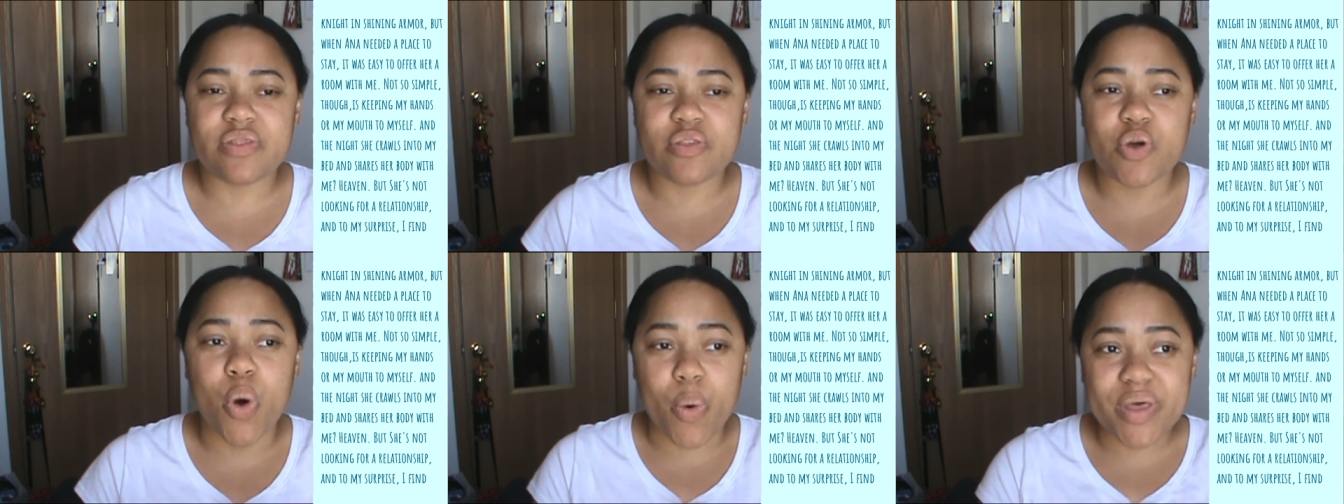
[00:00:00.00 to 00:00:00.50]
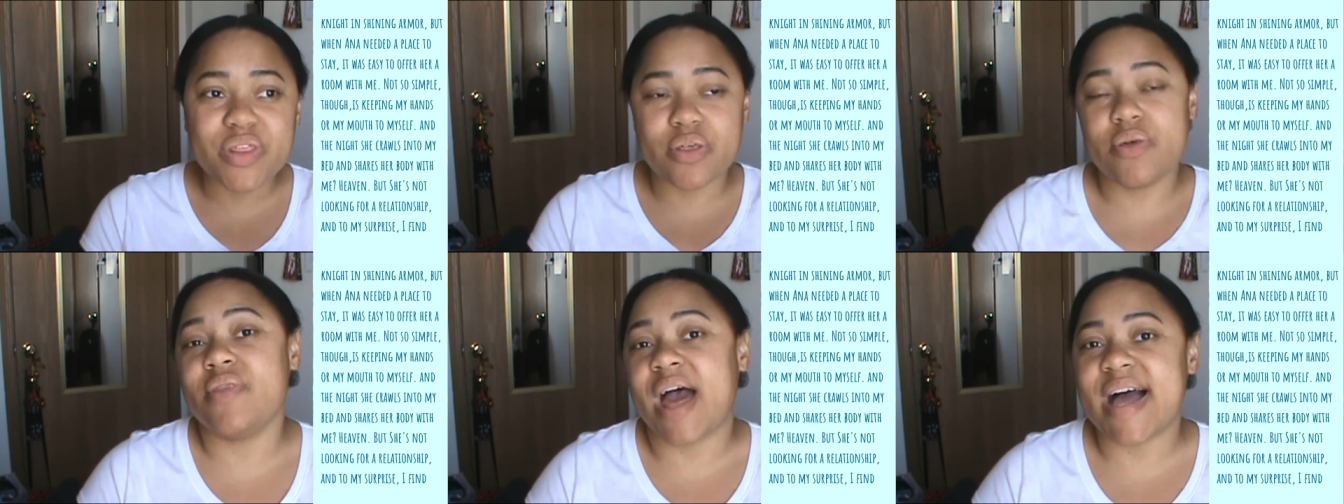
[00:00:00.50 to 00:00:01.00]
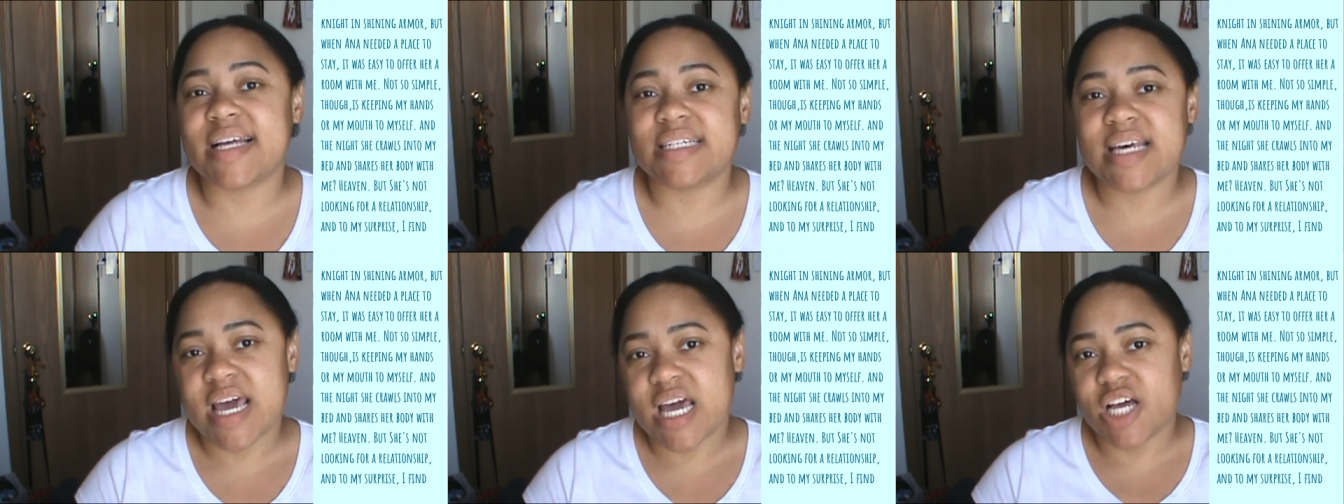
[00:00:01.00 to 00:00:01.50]
going through that,
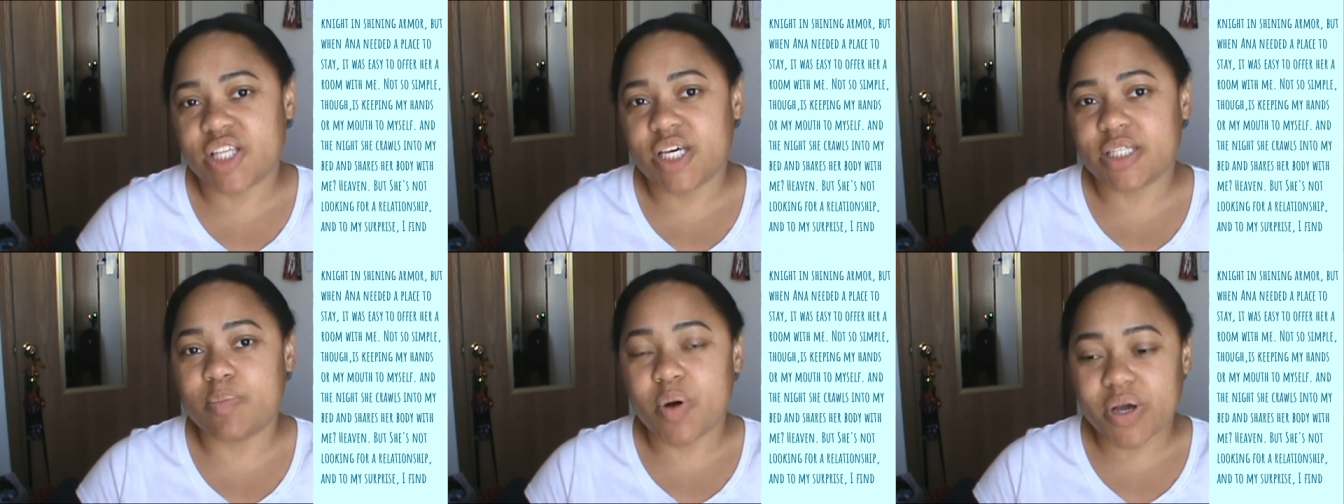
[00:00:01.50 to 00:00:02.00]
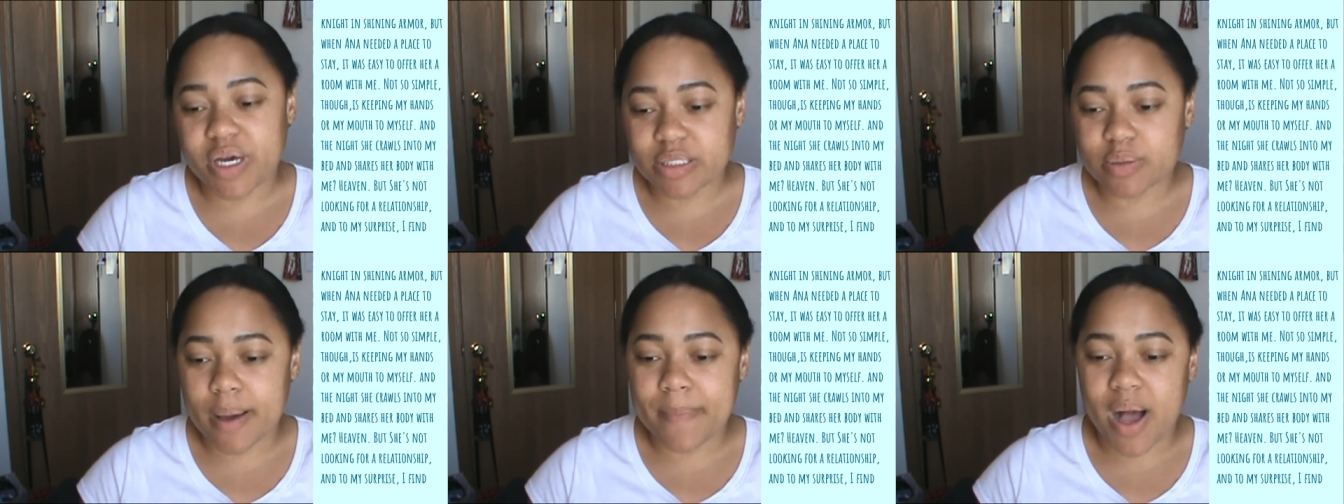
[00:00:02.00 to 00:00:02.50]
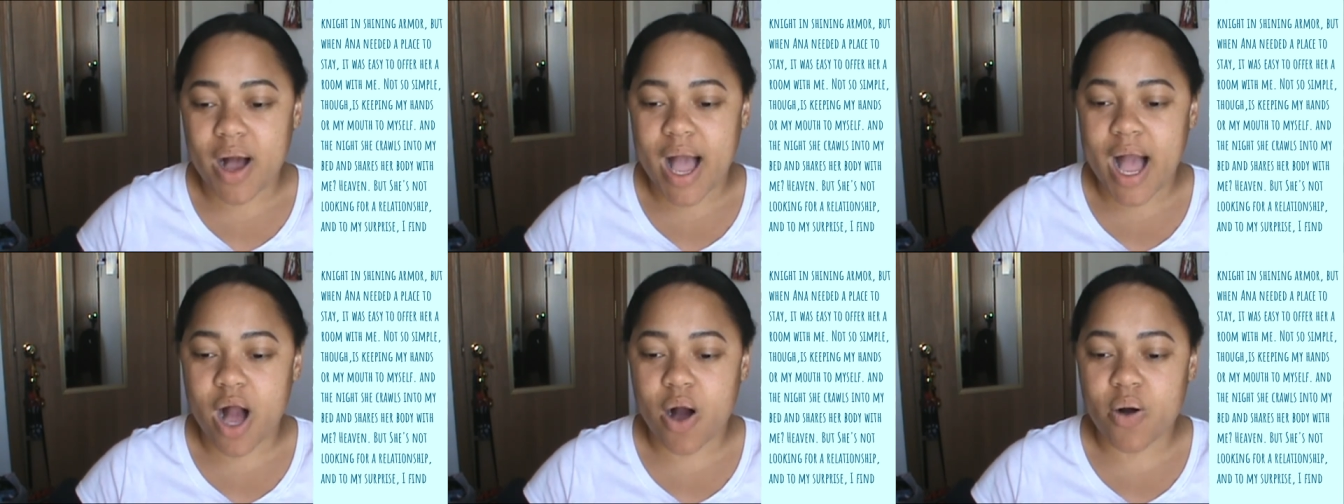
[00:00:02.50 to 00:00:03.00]
this book is about
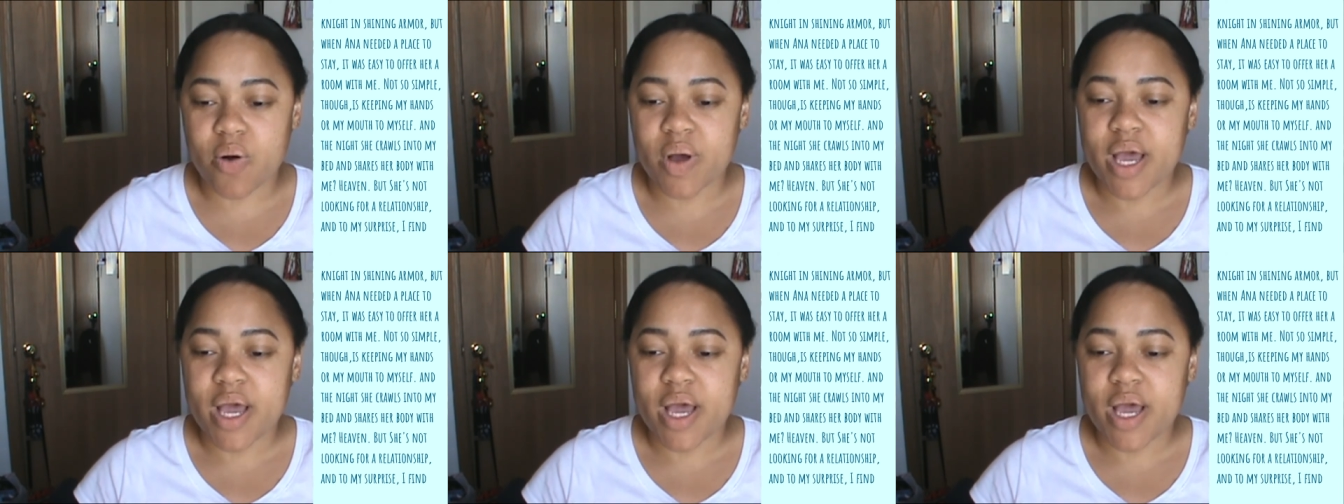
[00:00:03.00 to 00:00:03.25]
how